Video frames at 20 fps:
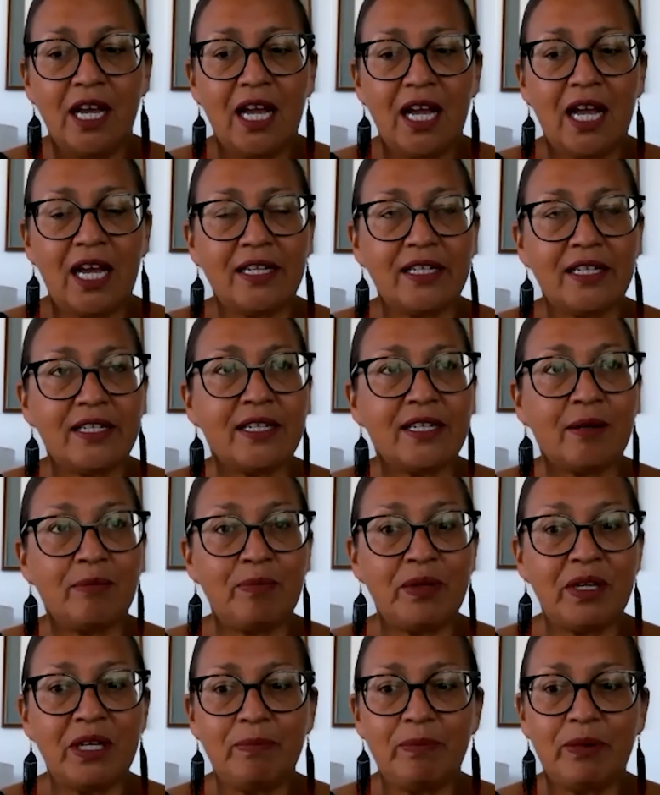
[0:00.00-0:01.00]
And some
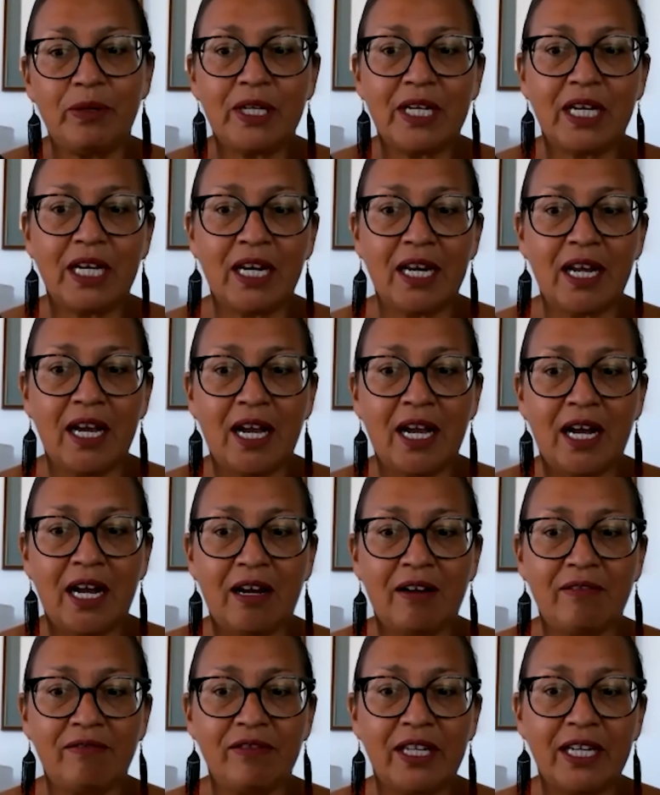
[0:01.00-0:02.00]
people can
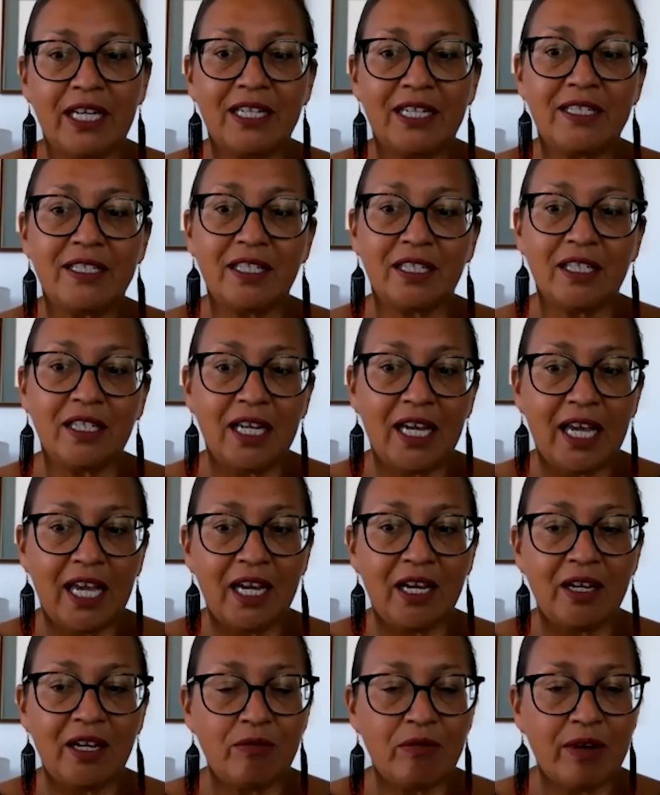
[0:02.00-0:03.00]
have like a
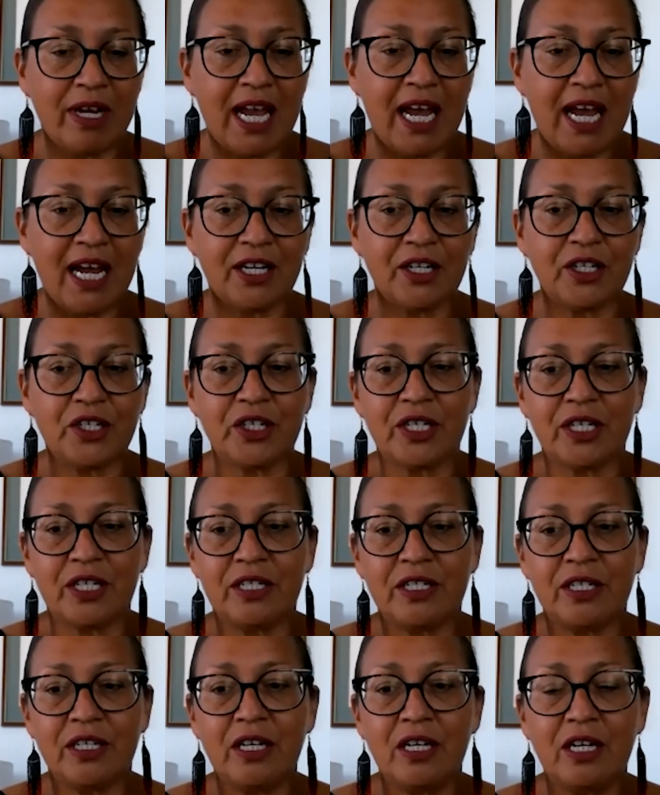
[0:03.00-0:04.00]
delayed
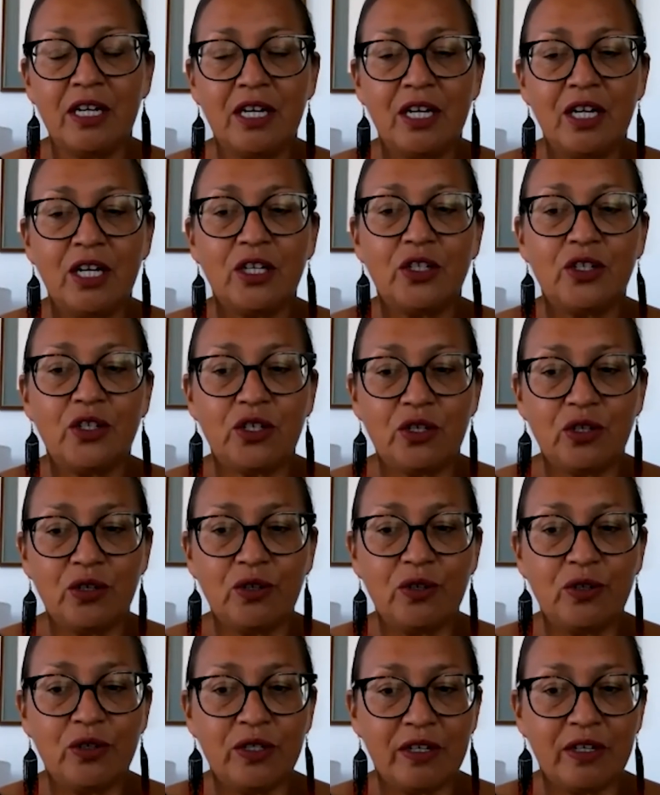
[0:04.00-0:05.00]
reaction
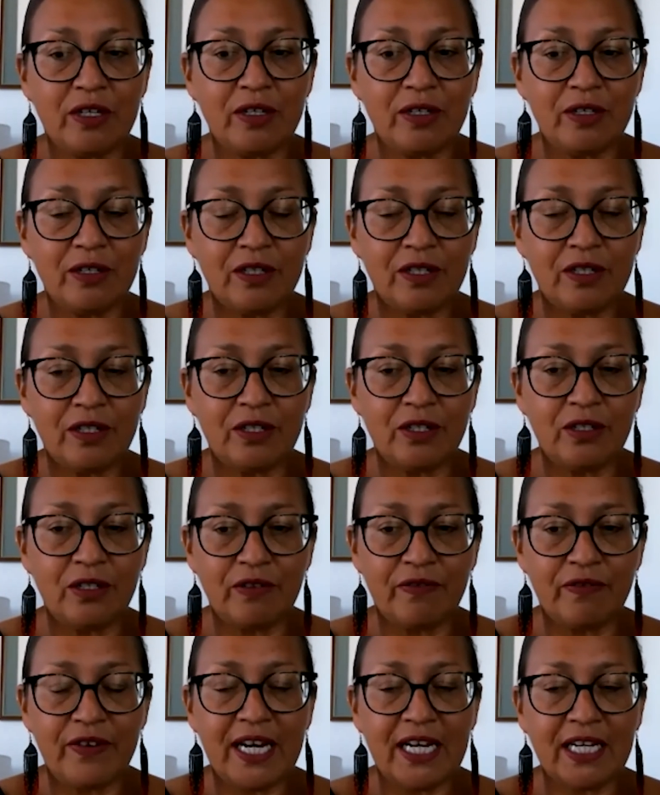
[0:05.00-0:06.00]
to the
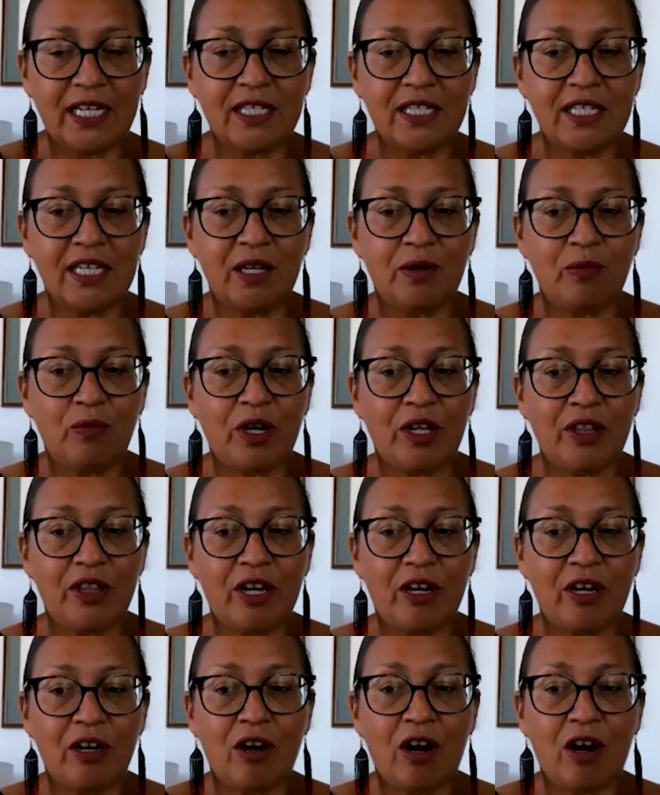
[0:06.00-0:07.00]
vaccine, where
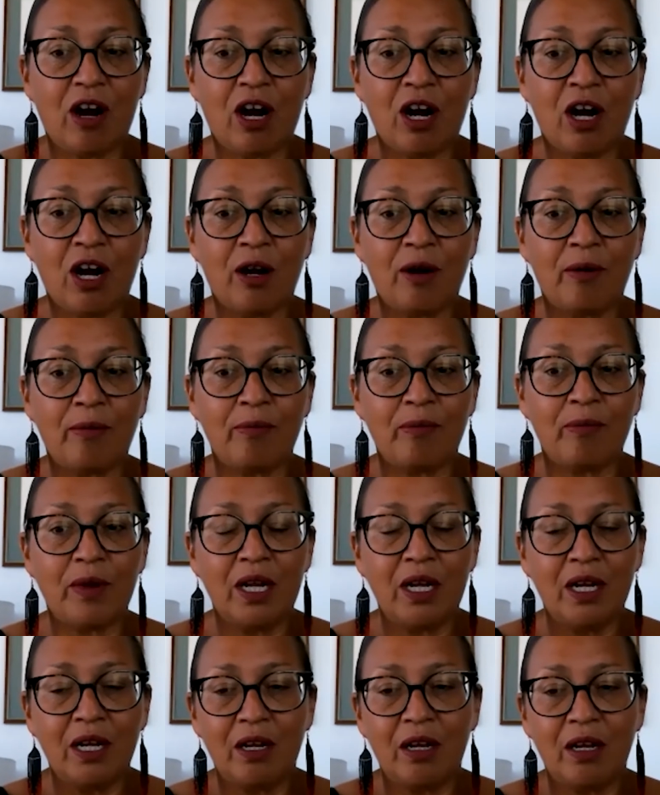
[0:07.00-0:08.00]
their arm
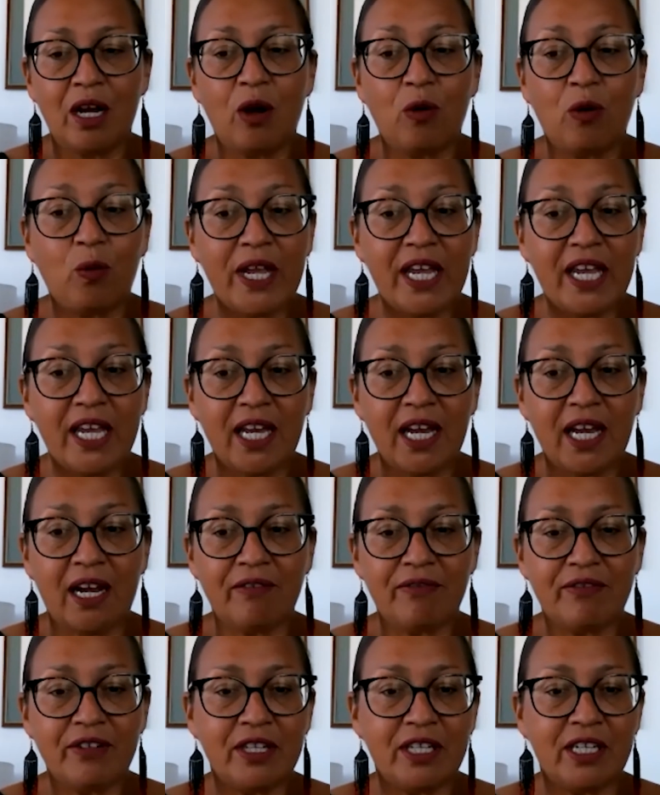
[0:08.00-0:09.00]
a week
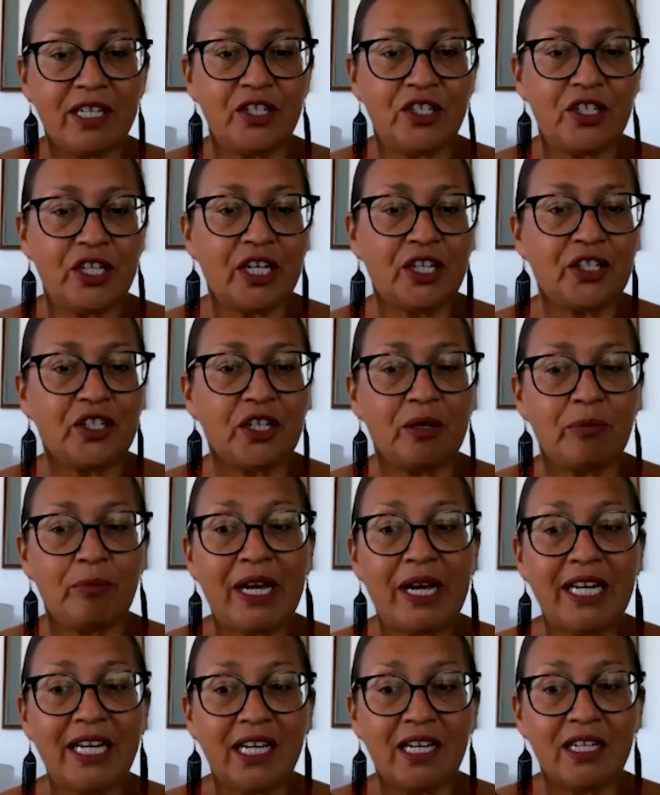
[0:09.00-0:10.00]
after the injection
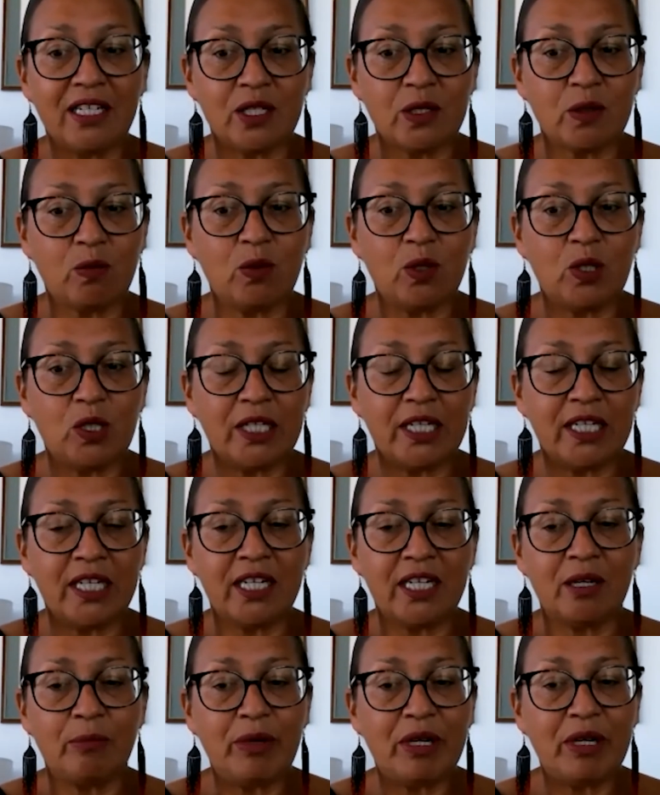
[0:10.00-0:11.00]
might get swollen
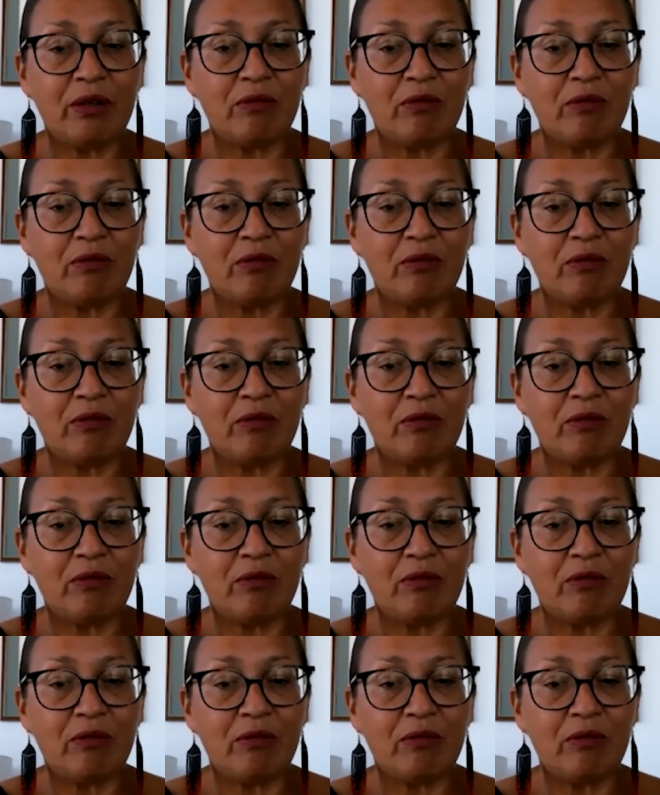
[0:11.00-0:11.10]
and a bit